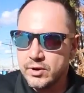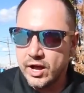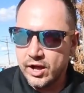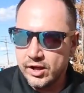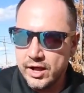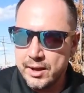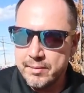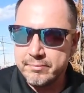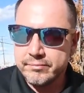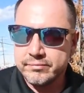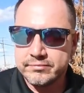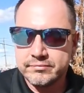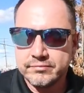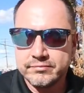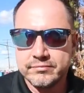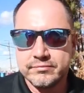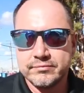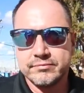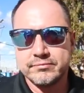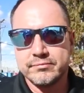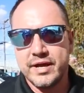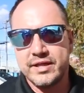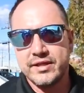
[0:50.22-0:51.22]
Well,
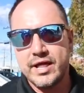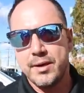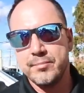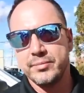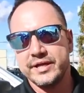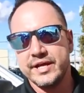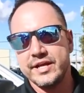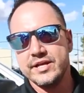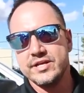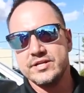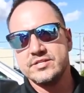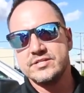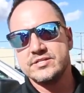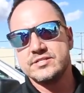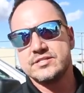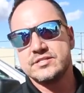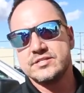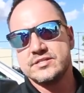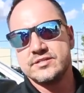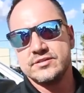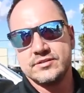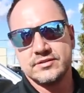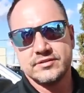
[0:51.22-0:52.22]
my
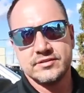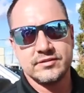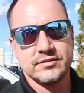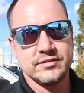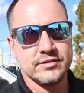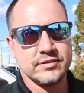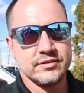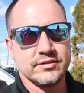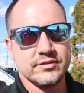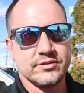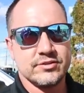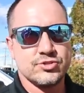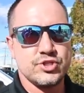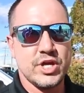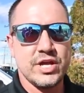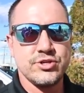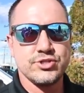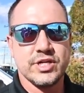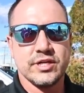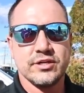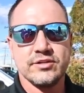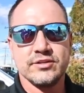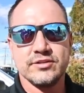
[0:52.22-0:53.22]
Lamborghini's
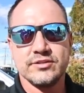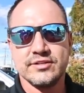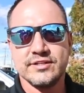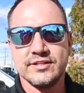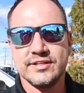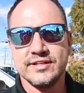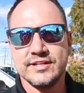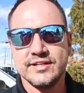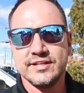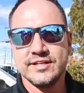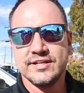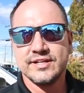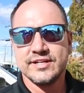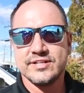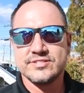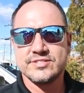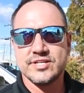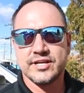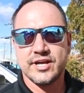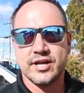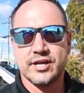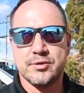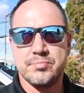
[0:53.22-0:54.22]
changing.
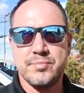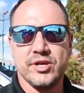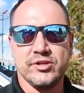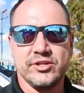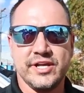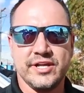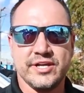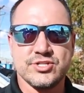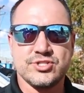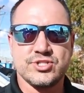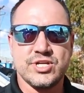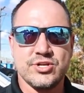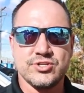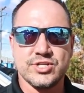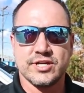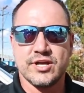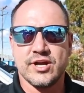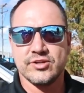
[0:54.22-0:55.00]
It's like a chameleon, it's changing